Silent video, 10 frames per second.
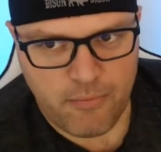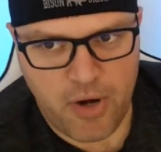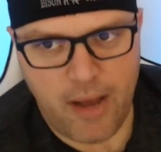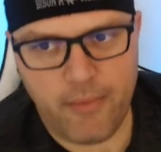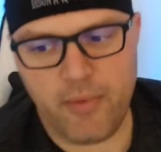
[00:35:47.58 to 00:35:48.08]

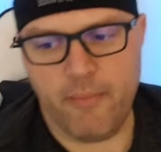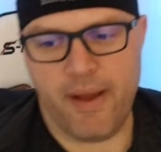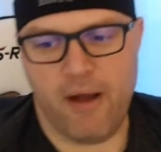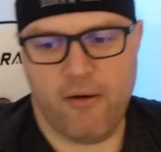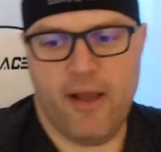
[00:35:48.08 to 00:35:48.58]
probably
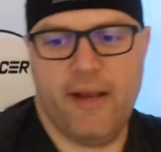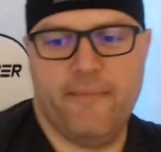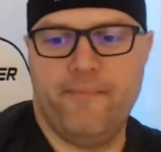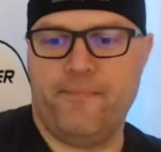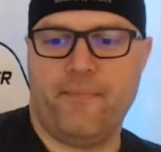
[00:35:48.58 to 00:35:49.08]
about
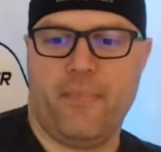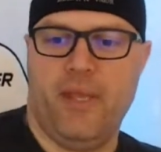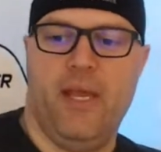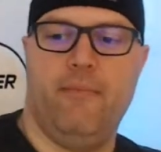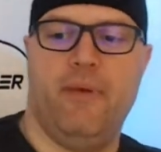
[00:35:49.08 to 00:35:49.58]
right.
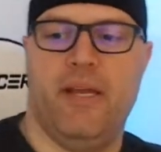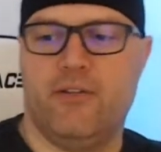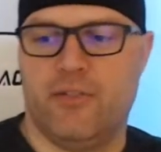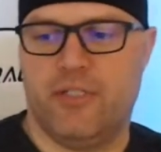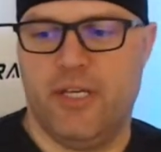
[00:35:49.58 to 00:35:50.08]
It'd be
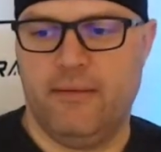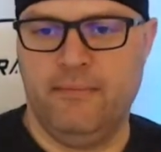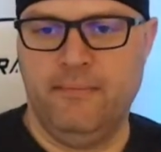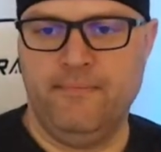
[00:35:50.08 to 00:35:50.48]
interesting.